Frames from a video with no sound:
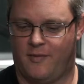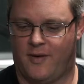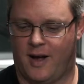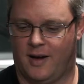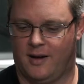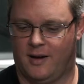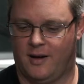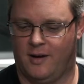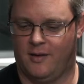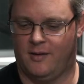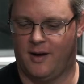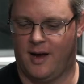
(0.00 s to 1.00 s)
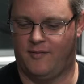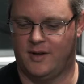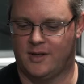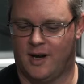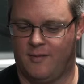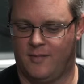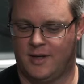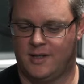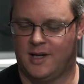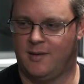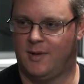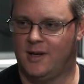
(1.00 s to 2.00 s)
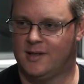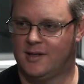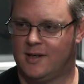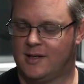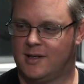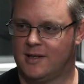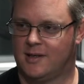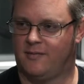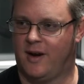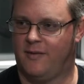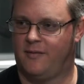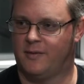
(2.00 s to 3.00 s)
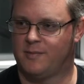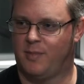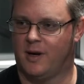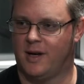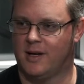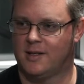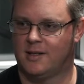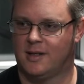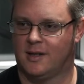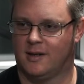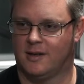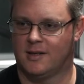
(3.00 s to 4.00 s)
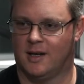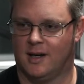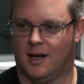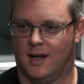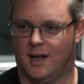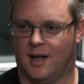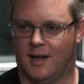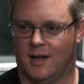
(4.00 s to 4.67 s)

fan who every time his team loses, it's because the ref was. Biased yeah, yeah, something yeah. like that.